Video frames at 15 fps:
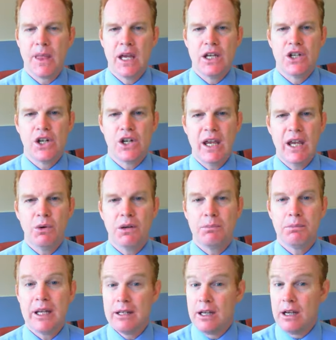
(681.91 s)
He would have
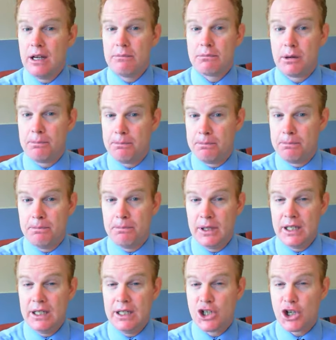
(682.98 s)

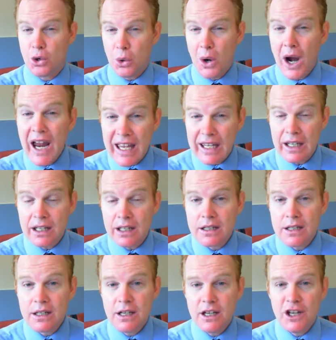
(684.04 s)
been
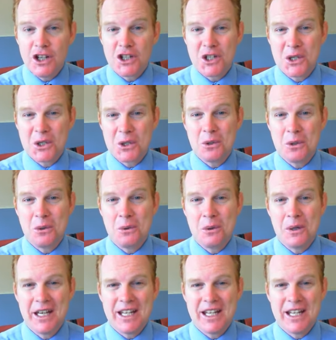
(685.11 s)
trained to